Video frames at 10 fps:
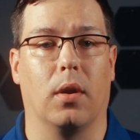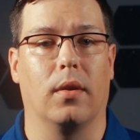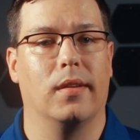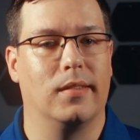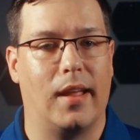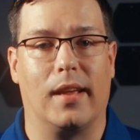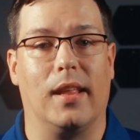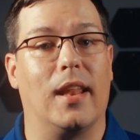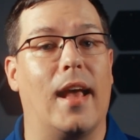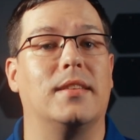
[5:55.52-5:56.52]
burn,
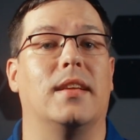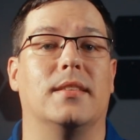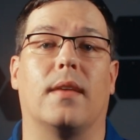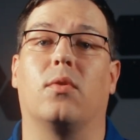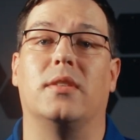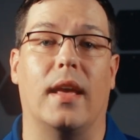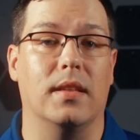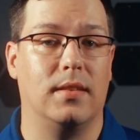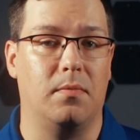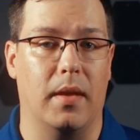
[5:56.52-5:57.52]
likely lasting several
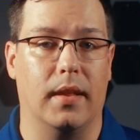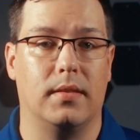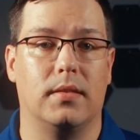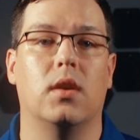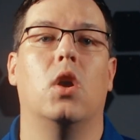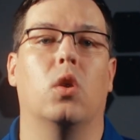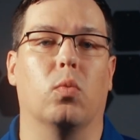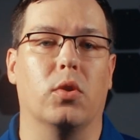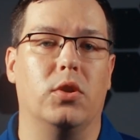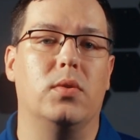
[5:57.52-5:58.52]
tens of minutes,
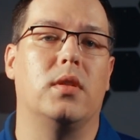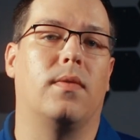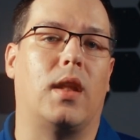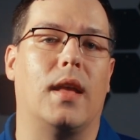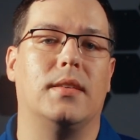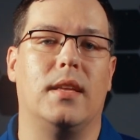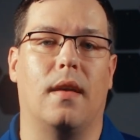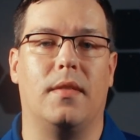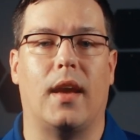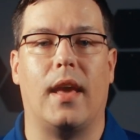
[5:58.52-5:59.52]
would reduce the velocity
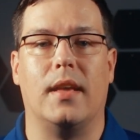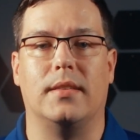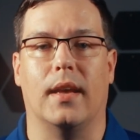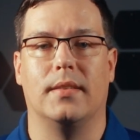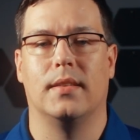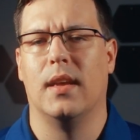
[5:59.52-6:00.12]
of the ISS